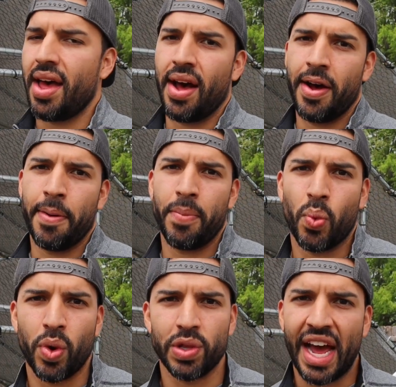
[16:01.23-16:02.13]

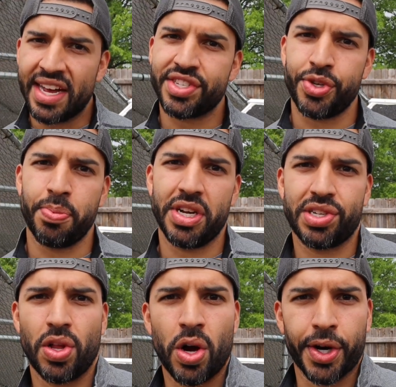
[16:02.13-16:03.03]
will last you
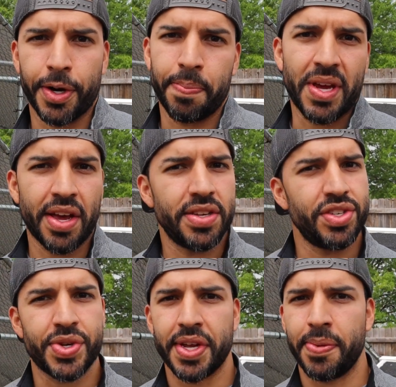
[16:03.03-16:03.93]
much longer, because
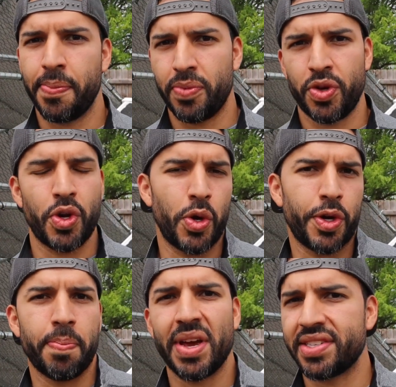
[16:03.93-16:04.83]
you can,
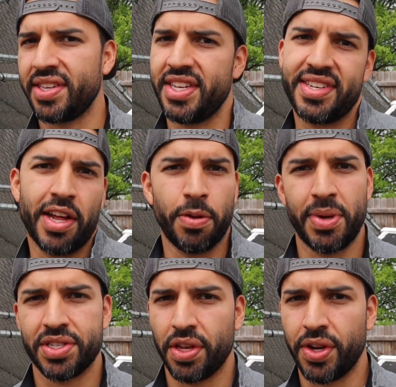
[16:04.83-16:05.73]
you're mixing these
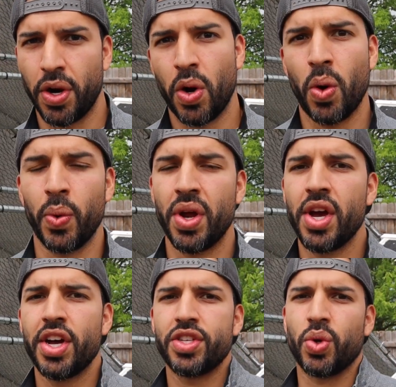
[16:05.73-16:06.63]
elements on their own.
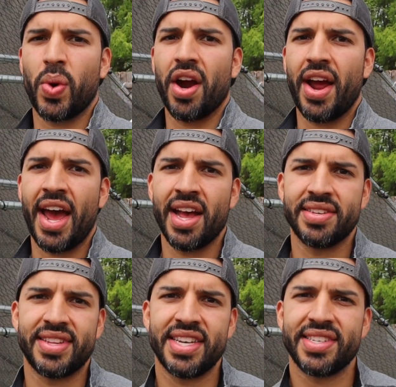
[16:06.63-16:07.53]
To whereas they